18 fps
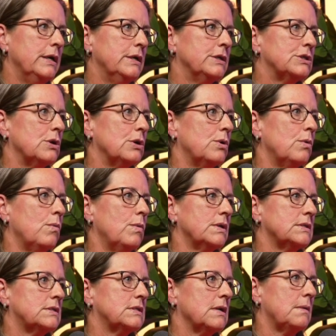So
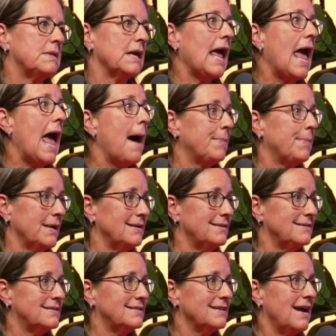when something
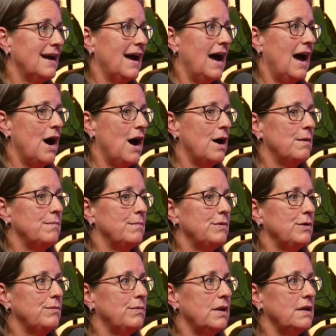happens,
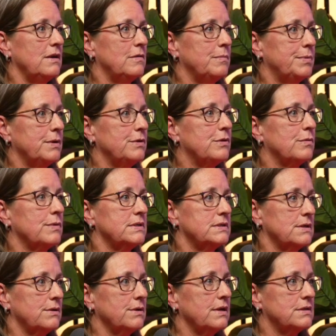you need to build the
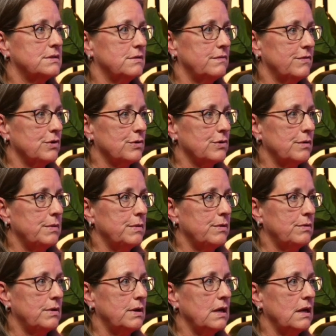resilience of your
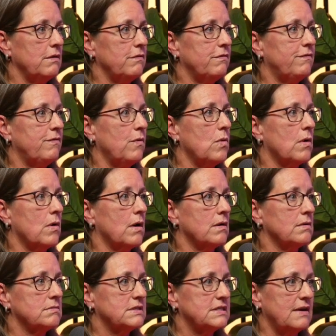community
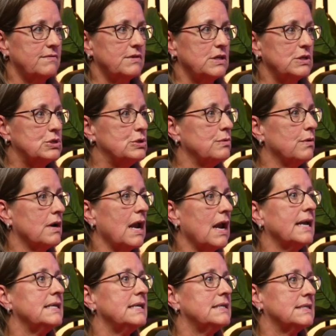for 72 or
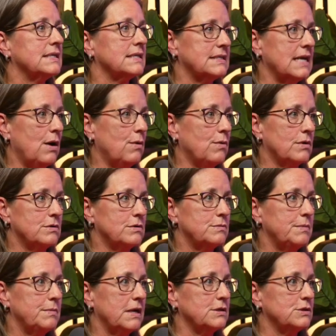96 hours
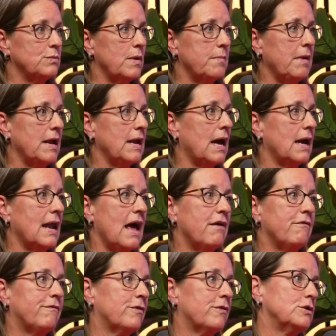because we may not
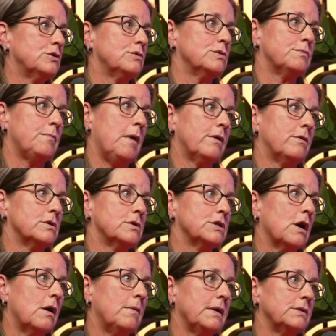have first responders
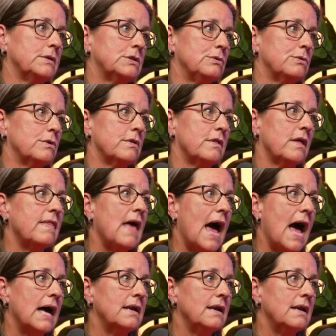coming sooner than that,